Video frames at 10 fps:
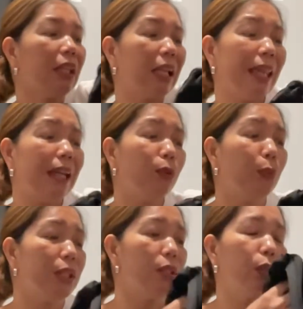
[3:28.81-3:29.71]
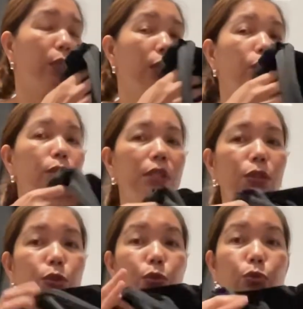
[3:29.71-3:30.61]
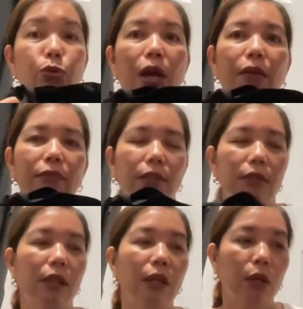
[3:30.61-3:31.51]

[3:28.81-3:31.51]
lightweight so you can use this to travel